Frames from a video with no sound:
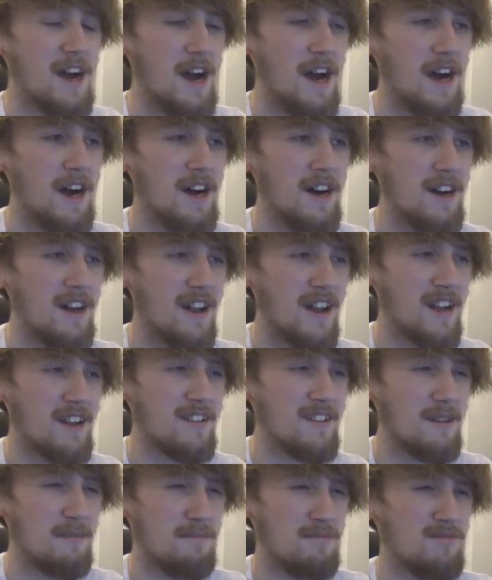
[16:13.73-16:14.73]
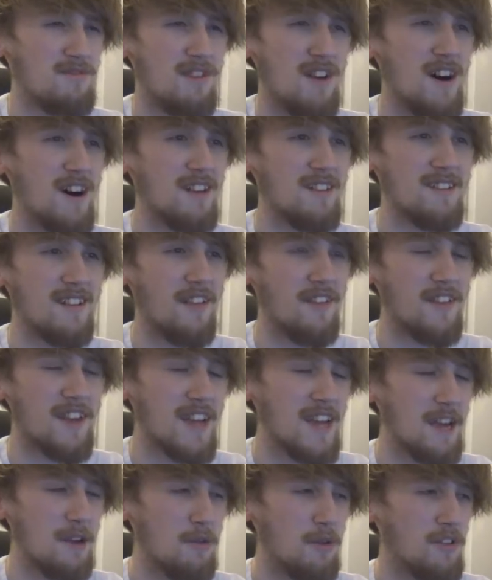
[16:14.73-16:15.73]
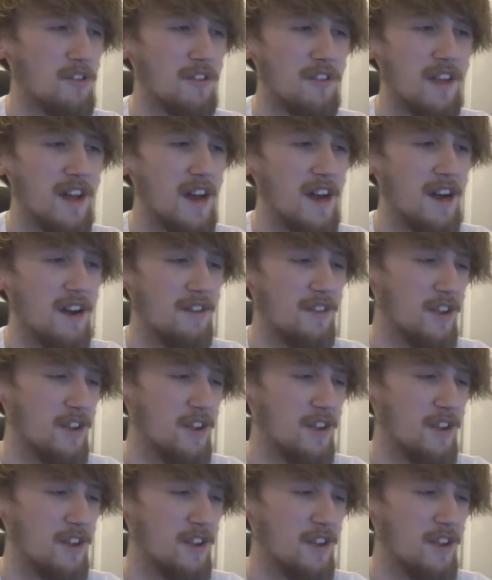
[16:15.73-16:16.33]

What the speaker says: Like, surprised that the key wasn't there,